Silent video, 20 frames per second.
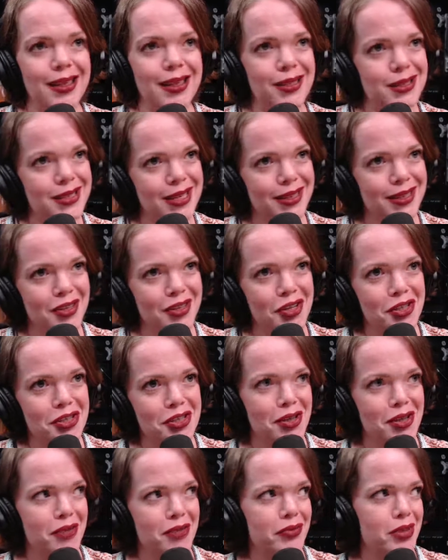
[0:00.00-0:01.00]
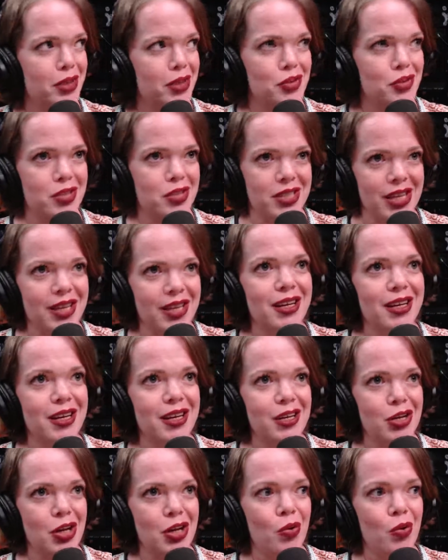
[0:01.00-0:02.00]
the technology enough to understand it
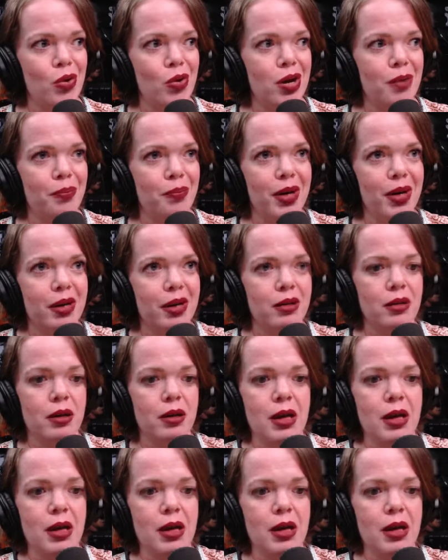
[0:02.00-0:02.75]
and know it, but